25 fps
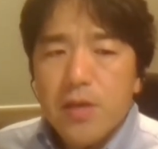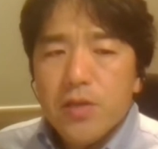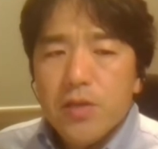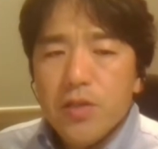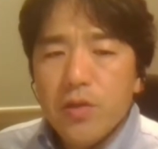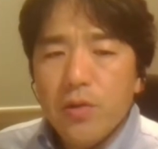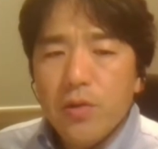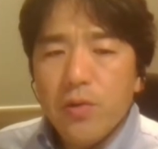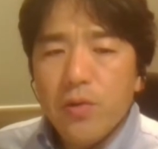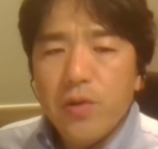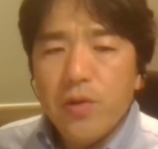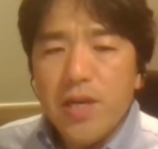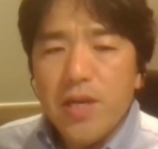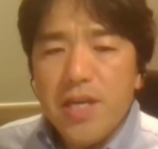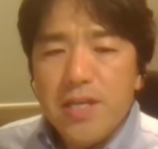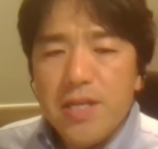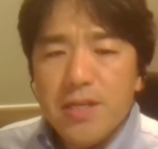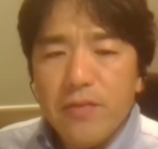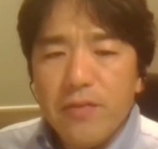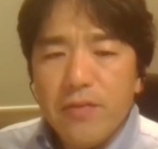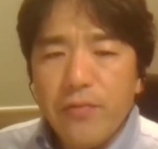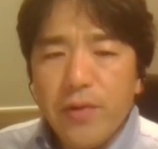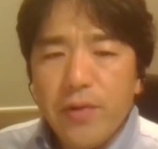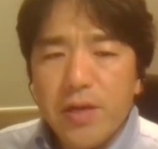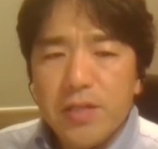So in
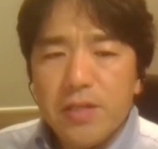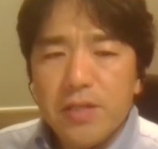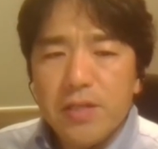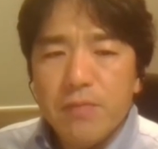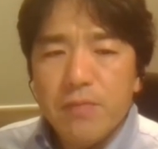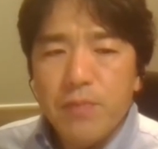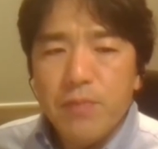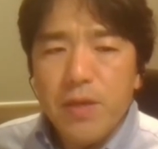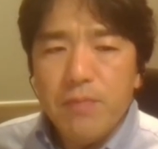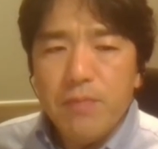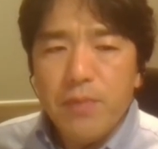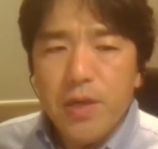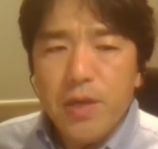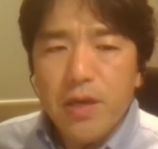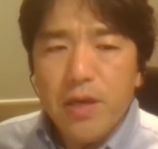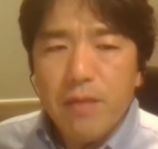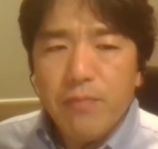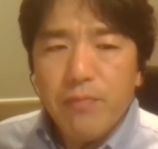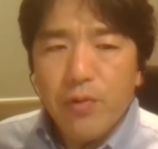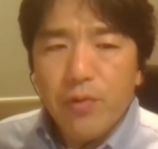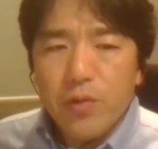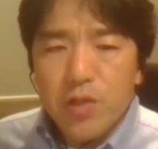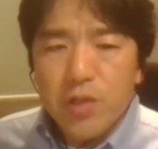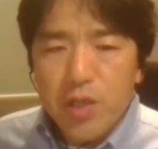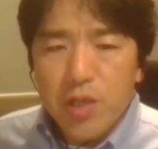the first BPA
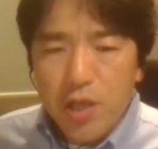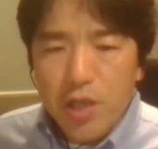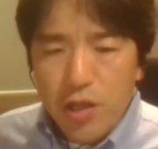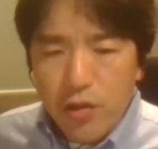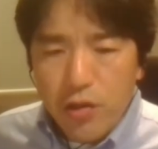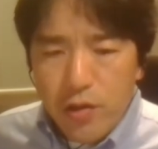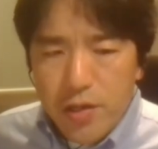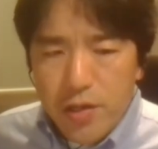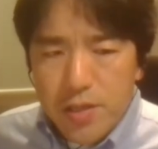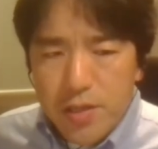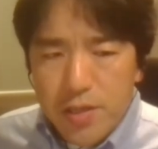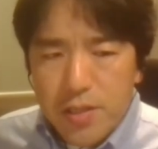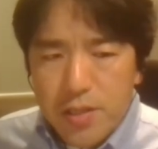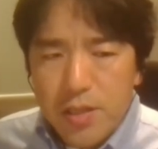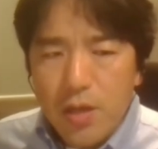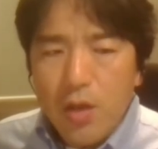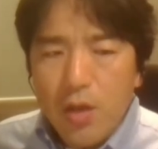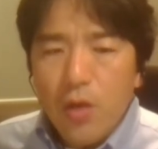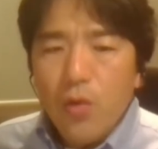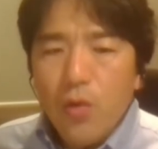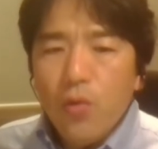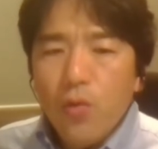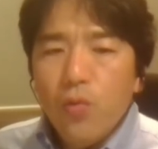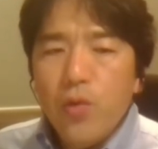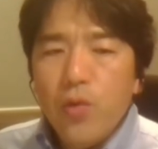procedures,
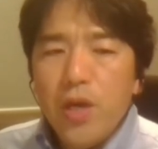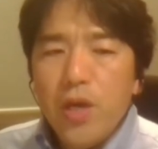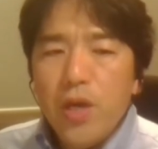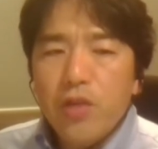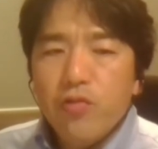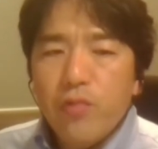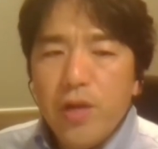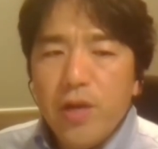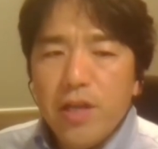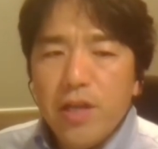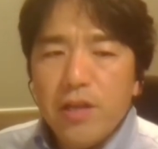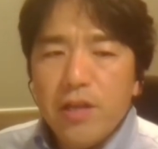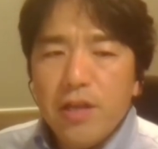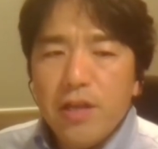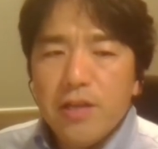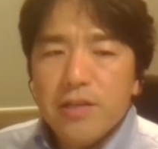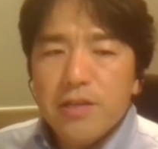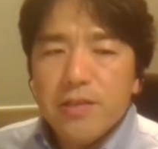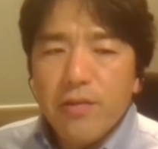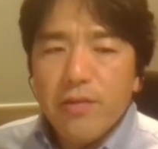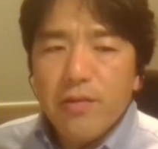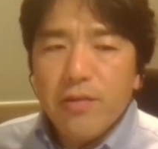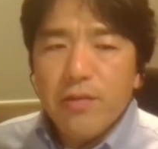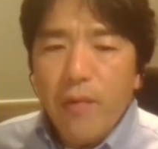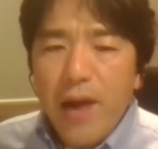we treated
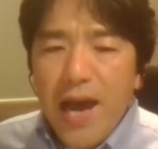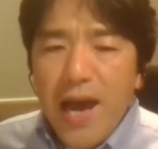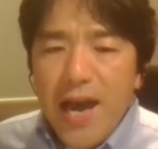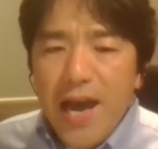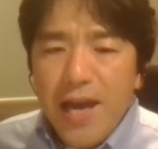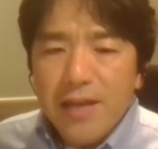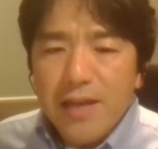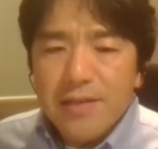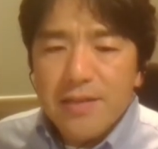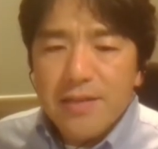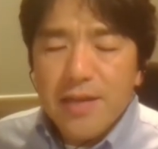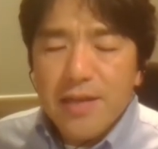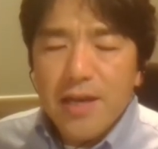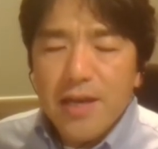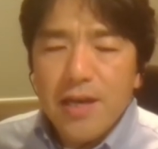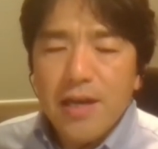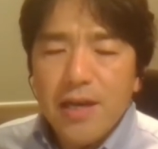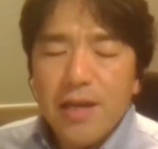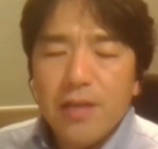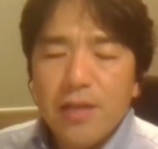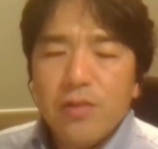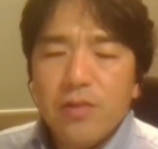the right side